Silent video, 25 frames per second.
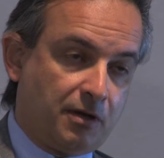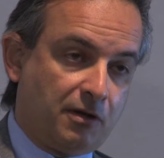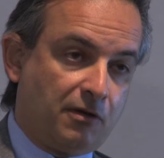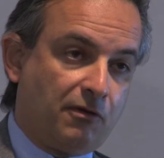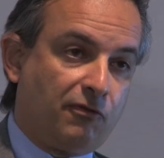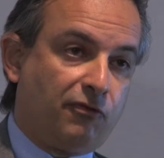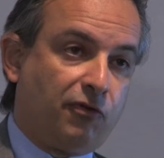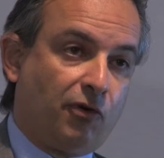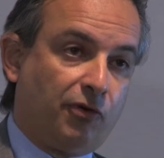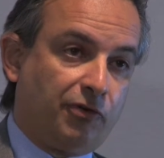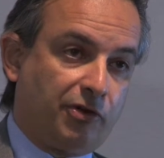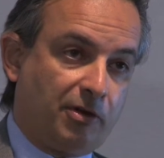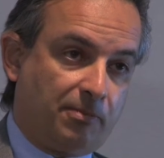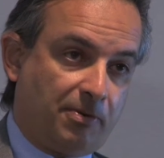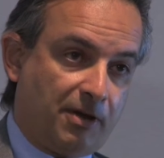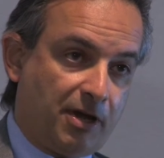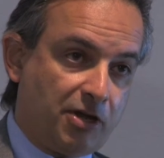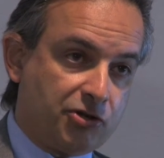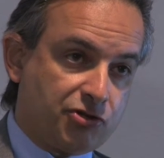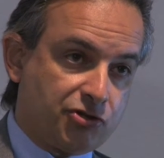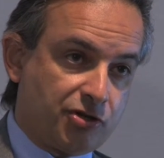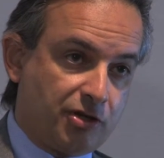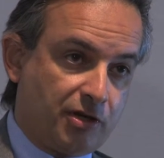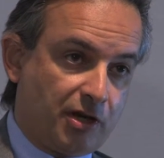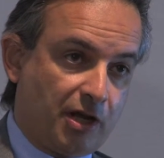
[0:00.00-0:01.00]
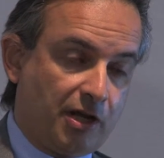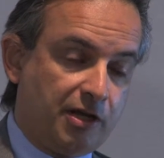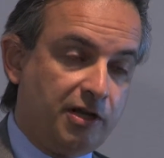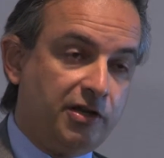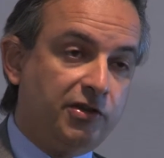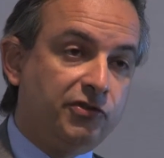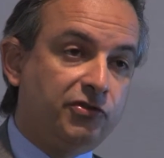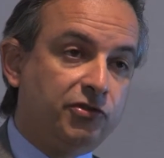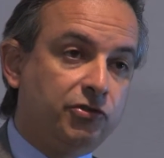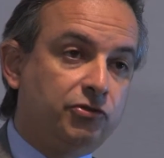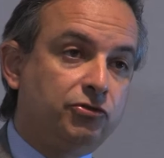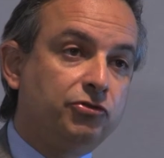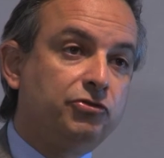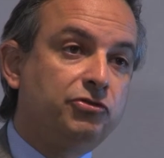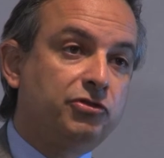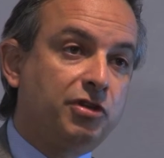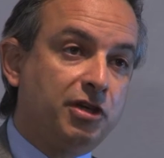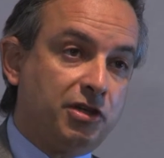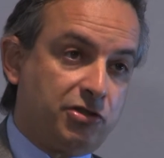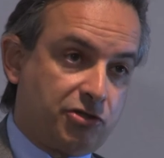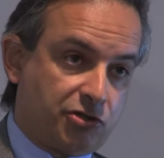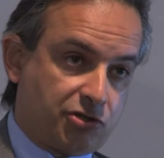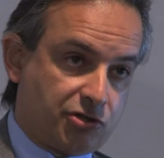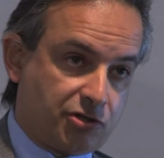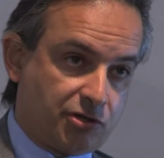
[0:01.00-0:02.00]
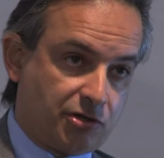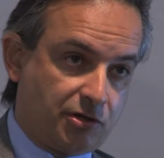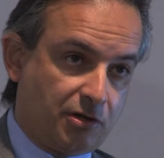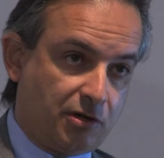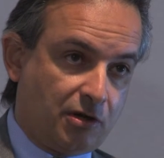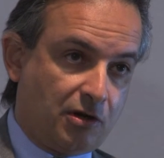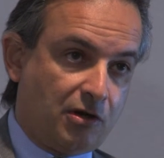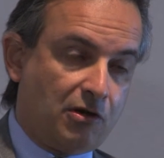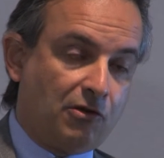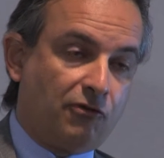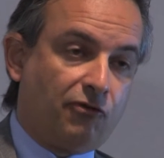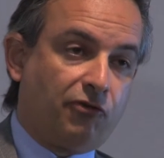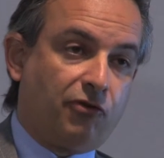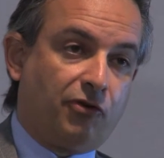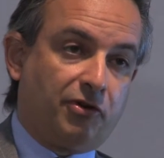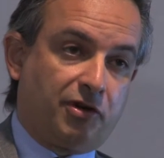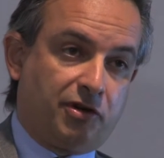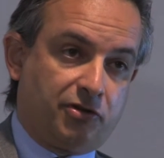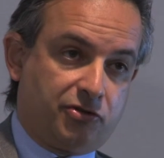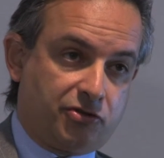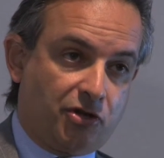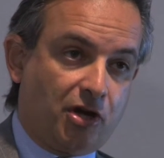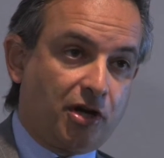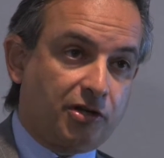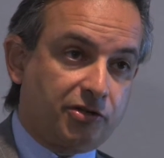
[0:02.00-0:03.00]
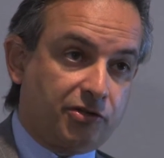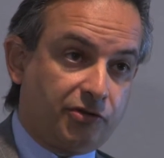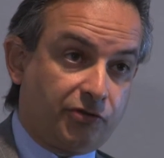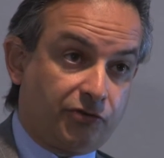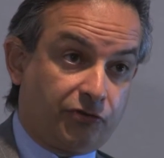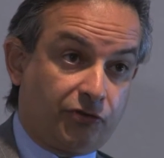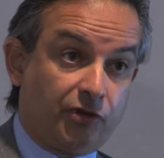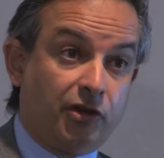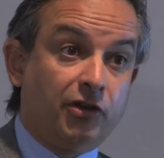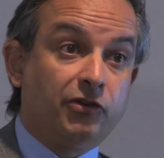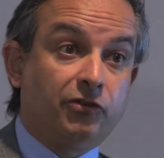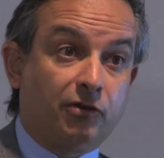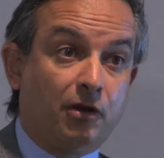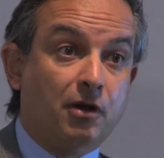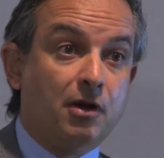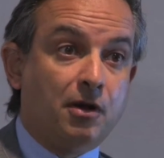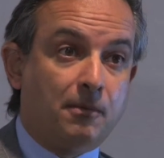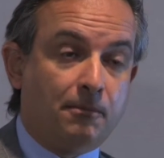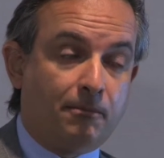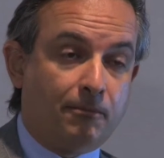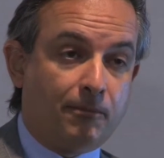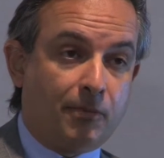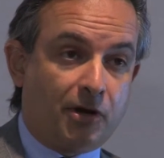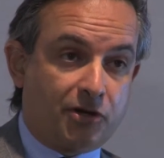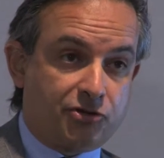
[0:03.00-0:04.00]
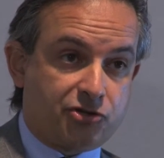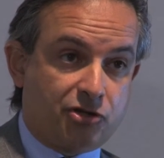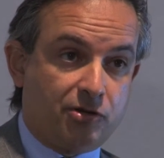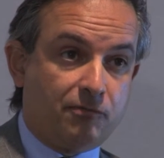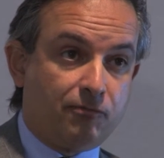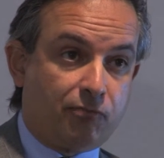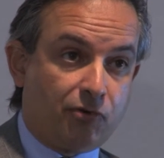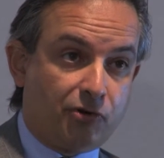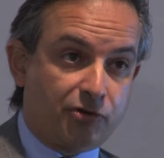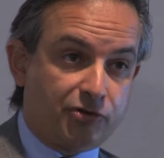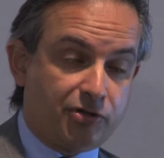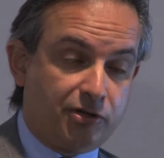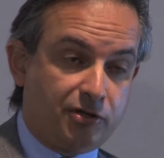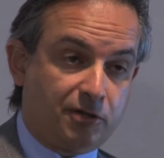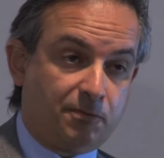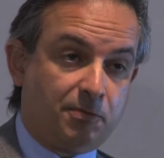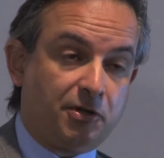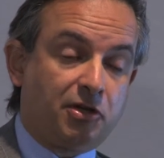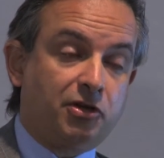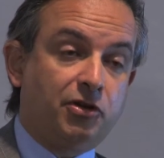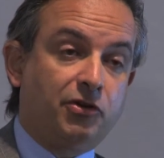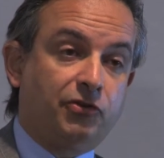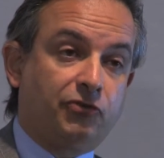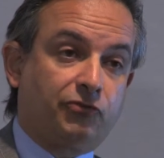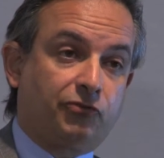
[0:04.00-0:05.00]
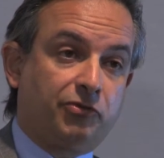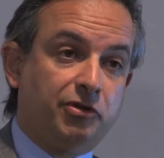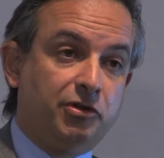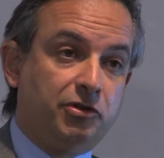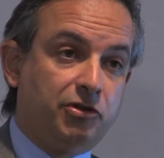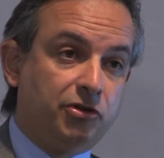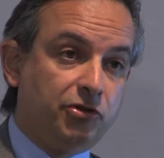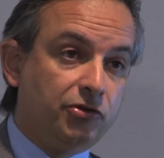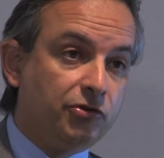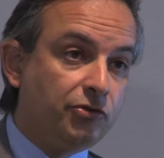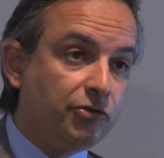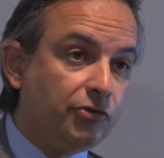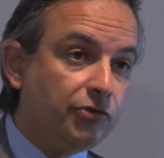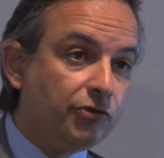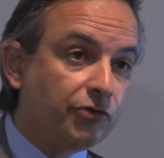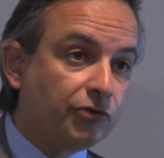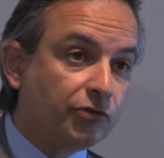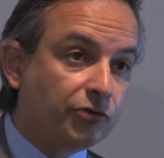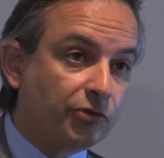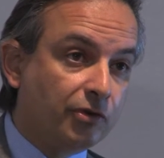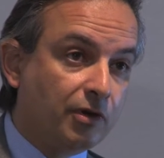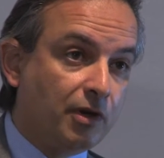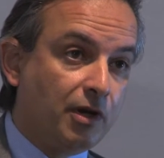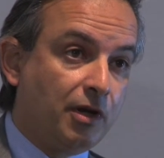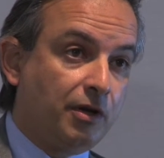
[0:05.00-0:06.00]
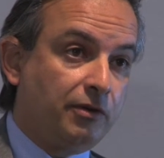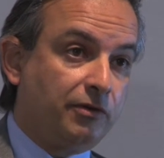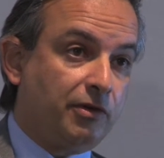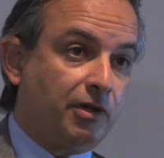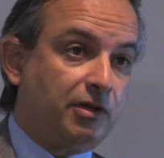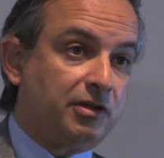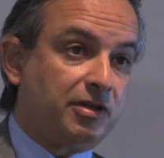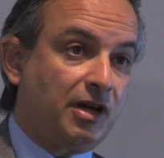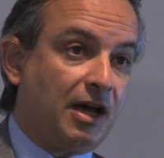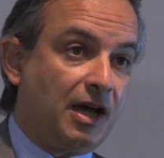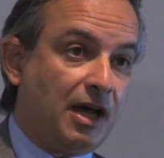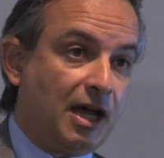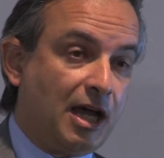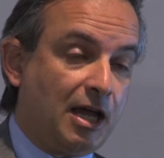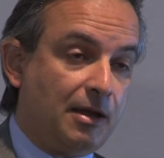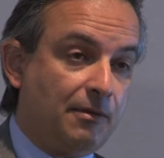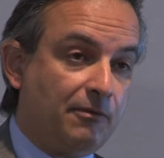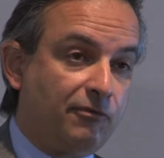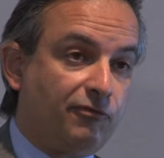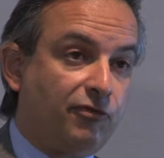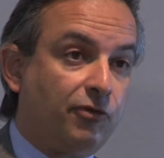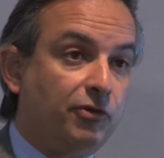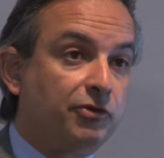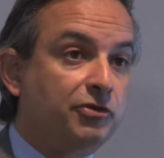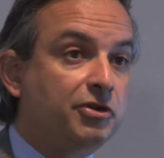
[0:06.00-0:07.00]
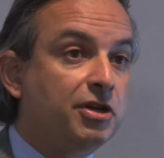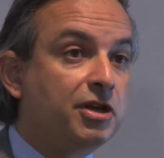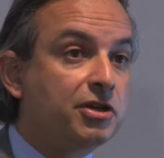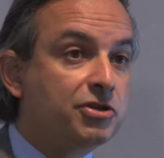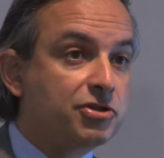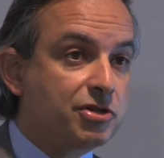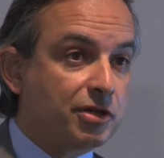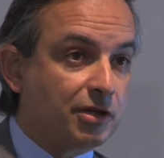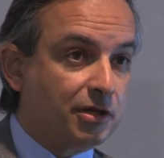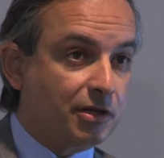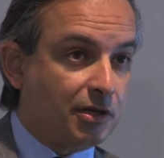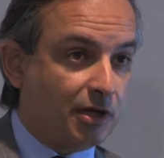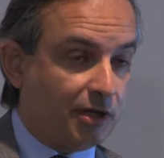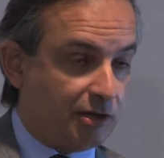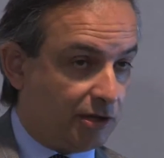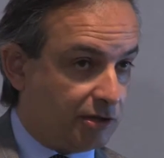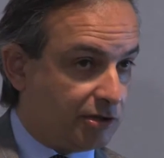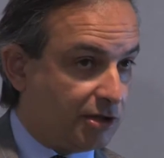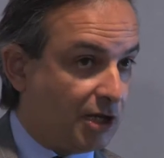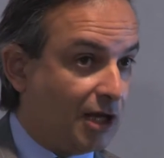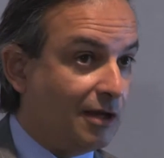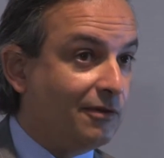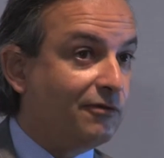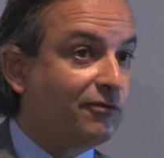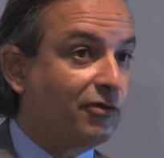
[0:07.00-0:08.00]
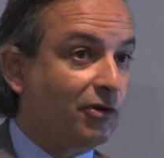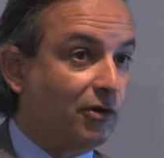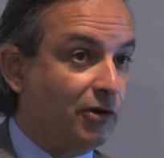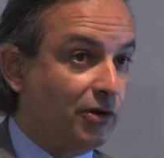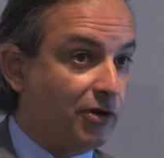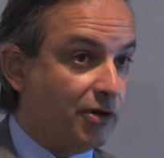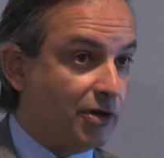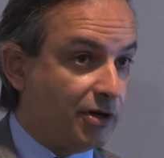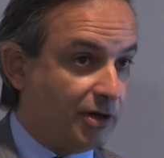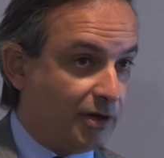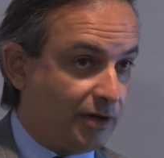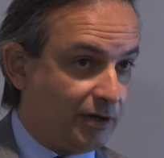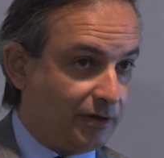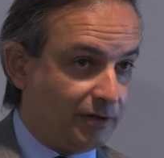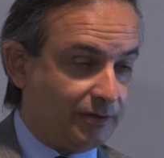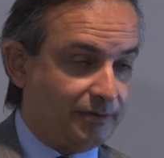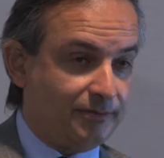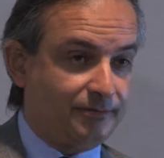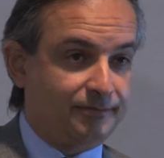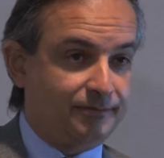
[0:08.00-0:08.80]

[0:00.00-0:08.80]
for the patient and easy to teach for the doctors is much important because reduce the time for teaching and the time for learning.